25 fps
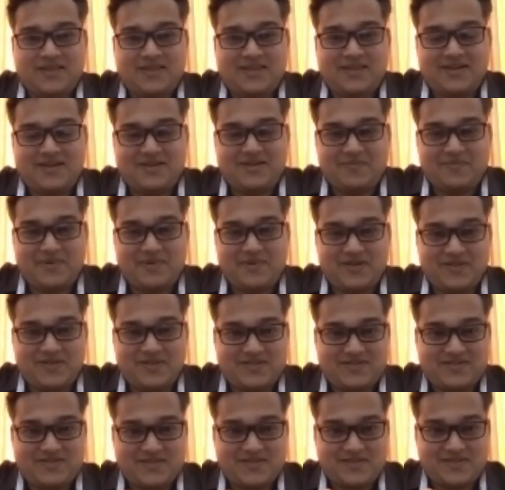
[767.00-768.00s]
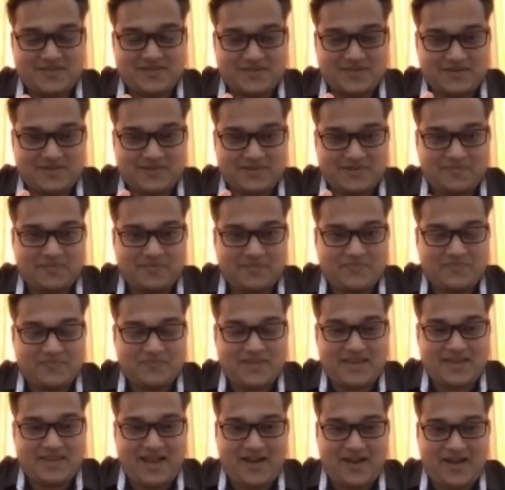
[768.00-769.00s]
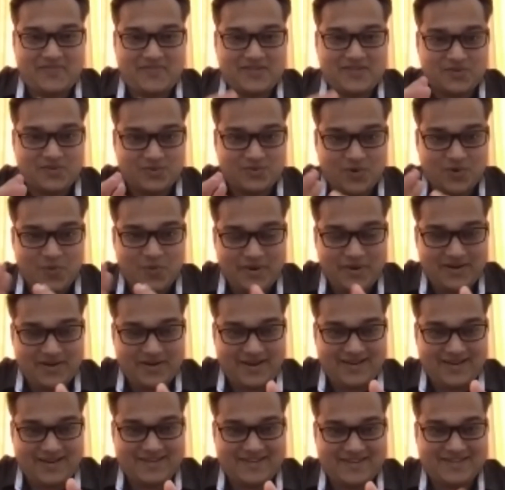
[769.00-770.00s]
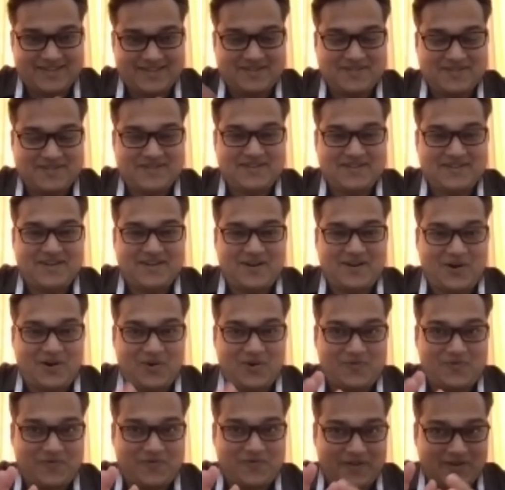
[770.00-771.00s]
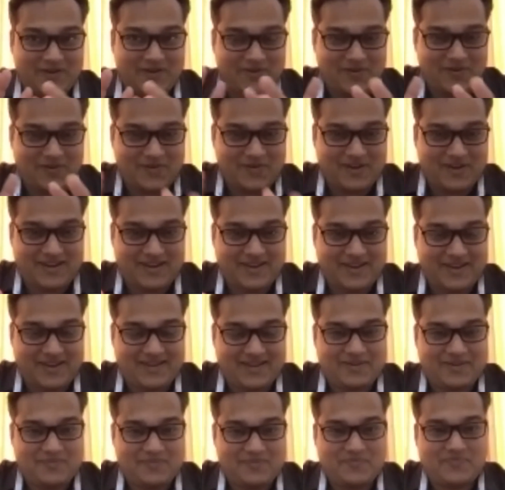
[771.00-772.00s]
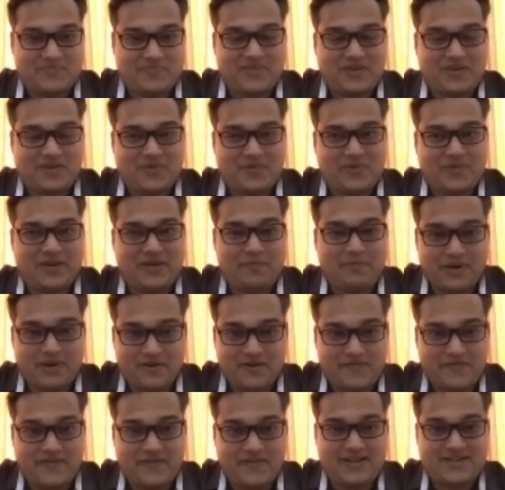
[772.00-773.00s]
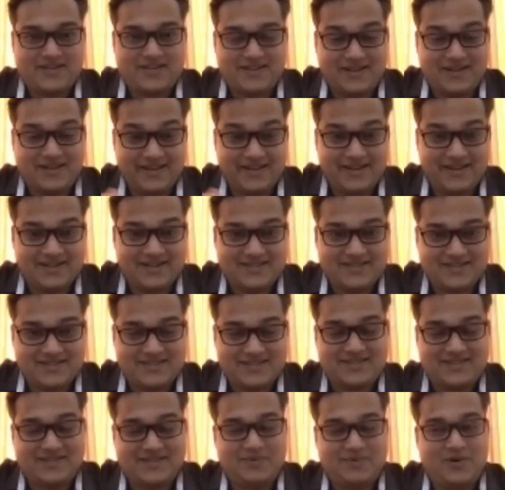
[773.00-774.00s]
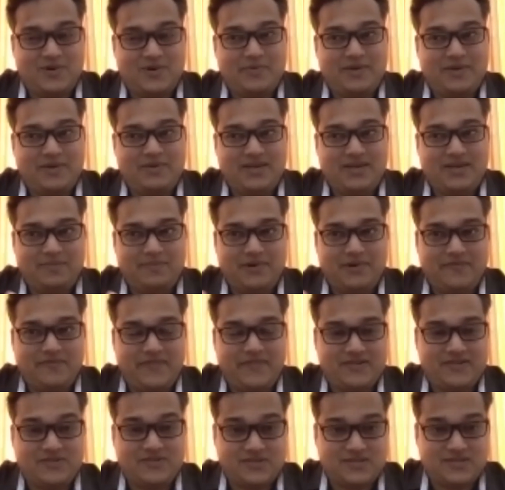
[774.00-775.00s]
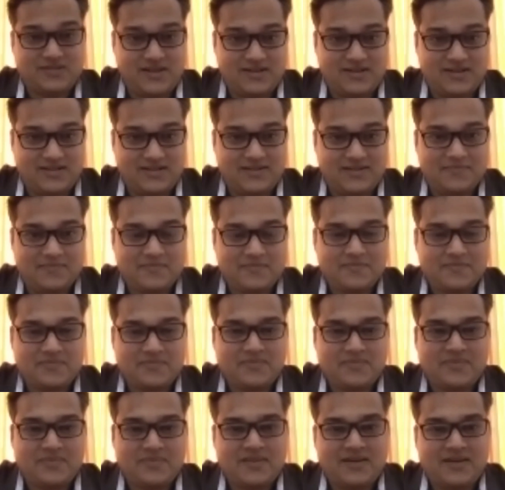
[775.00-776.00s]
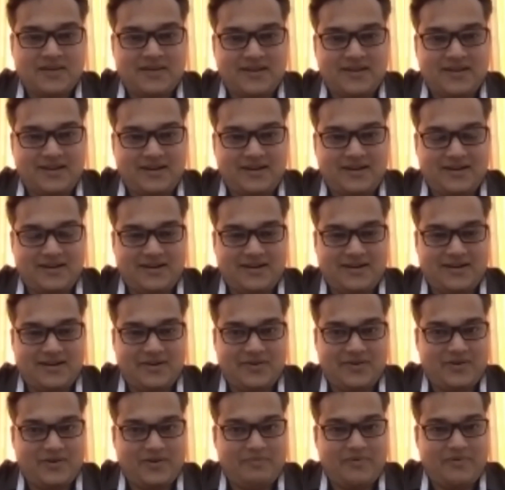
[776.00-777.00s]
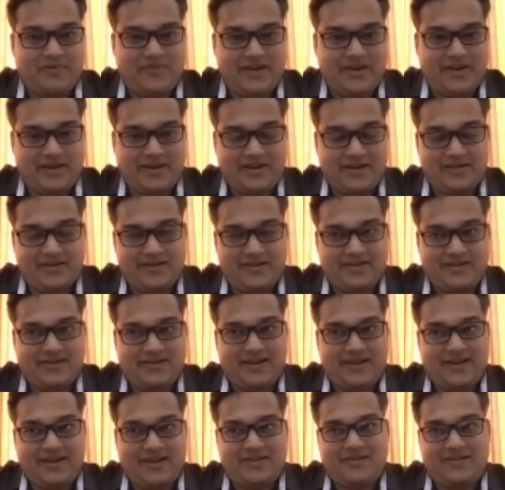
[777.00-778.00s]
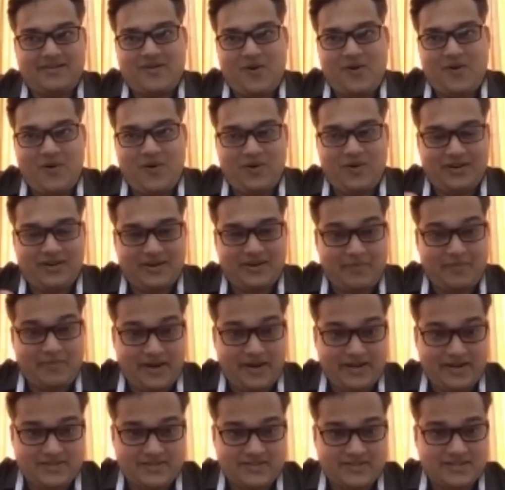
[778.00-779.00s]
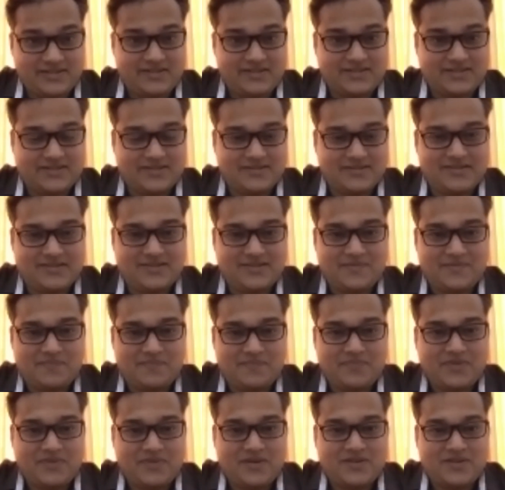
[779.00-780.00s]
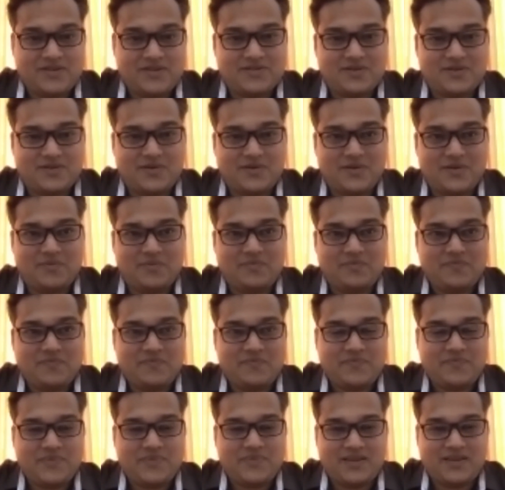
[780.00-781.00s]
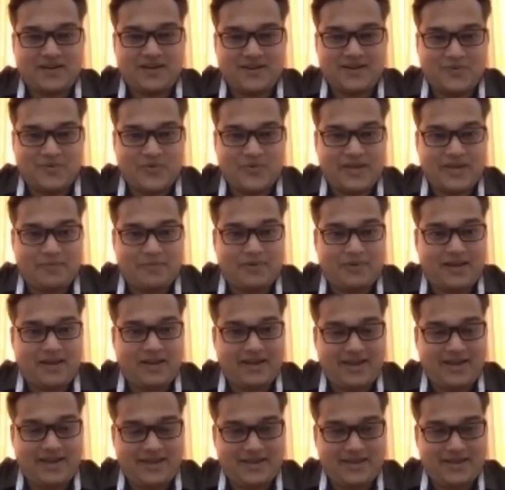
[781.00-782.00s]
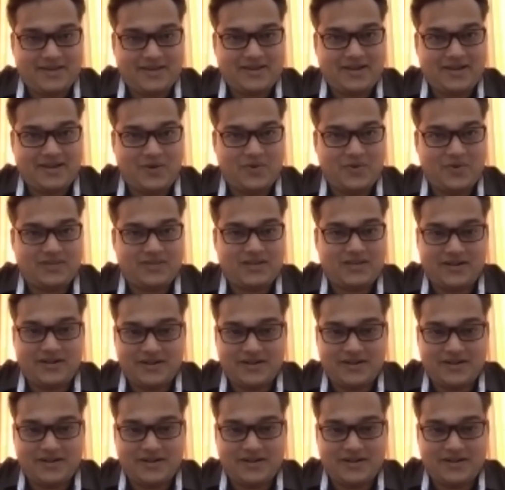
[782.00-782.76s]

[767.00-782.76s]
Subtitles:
because they have this utopian idea of a very perfect legal system, or maybe a perfect society, wherein like all are abiding citizens. So we apply our theoretical